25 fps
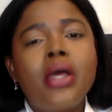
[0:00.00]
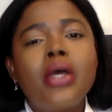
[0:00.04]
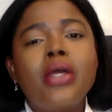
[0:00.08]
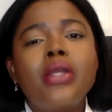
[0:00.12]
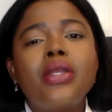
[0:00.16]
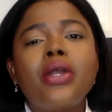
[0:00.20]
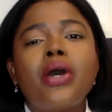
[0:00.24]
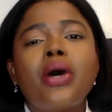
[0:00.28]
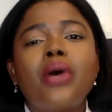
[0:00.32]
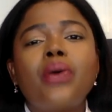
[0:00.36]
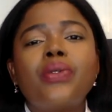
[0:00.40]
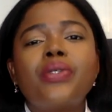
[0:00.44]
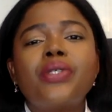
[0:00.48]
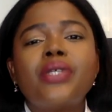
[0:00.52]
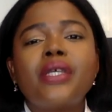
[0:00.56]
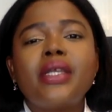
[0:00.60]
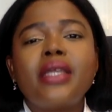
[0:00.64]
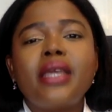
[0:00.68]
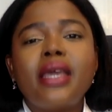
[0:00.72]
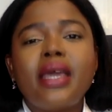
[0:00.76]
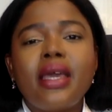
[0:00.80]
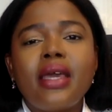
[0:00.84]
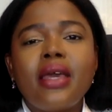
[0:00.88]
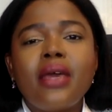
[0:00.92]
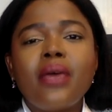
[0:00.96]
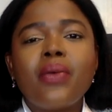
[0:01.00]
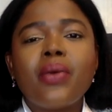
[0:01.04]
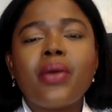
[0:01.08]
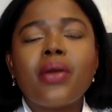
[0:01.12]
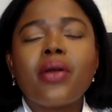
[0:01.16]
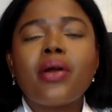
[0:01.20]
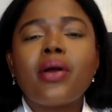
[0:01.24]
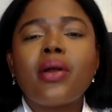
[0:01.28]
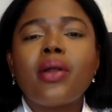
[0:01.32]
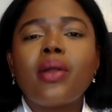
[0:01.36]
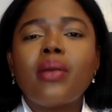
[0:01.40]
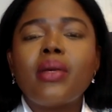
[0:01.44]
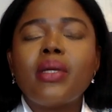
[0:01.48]
Now, today we're
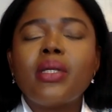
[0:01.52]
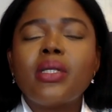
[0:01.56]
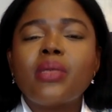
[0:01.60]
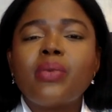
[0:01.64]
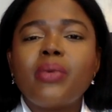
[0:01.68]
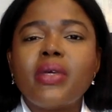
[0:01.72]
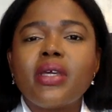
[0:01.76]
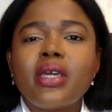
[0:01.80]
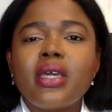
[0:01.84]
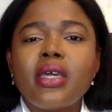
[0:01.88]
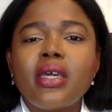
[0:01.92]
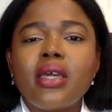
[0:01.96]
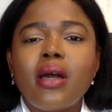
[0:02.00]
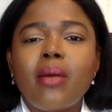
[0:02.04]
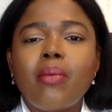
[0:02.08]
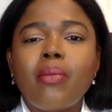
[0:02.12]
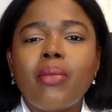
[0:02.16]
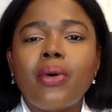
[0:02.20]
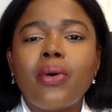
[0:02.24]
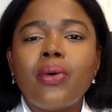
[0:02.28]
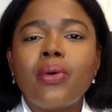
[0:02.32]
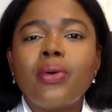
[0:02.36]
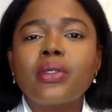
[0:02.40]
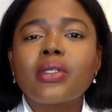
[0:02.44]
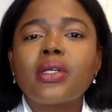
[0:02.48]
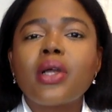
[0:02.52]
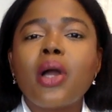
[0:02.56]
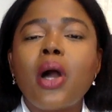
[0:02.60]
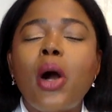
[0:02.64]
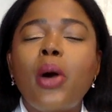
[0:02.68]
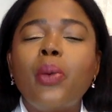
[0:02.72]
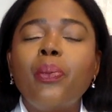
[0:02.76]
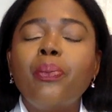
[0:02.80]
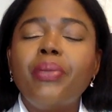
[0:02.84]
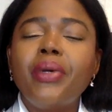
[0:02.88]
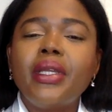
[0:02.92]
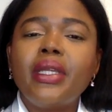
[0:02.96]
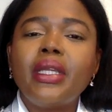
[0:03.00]
going to be speaking about
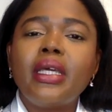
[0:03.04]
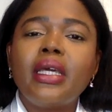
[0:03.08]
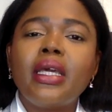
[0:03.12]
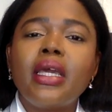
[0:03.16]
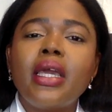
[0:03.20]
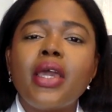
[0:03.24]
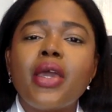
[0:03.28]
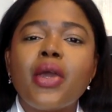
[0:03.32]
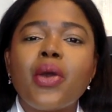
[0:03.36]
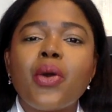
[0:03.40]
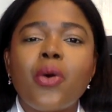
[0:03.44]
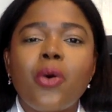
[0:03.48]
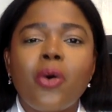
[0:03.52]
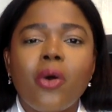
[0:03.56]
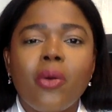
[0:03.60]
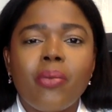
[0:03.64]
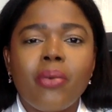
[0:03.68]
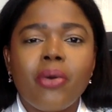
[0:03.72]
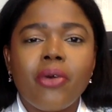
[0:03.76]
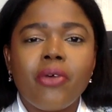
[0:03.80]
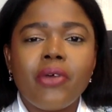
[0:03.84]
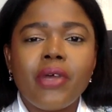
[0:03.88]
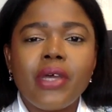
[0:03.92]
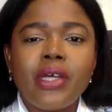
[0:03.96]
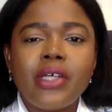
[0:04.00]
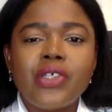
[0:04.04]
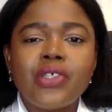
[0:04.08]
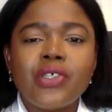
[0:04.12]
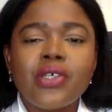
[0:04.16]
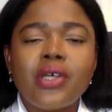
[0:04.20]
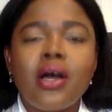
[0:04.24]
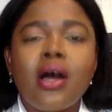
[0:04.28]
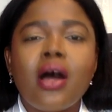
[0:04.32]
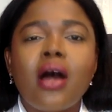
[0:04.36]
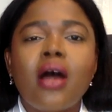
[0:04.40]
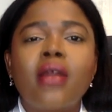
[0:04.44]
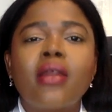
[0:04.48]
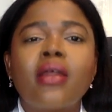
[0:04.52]
company
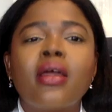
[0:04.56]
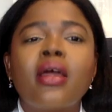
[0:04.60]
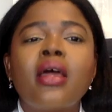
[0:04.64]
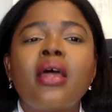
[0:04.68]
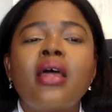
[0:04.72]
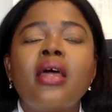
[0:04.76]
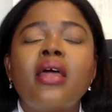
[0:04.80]
incorporation,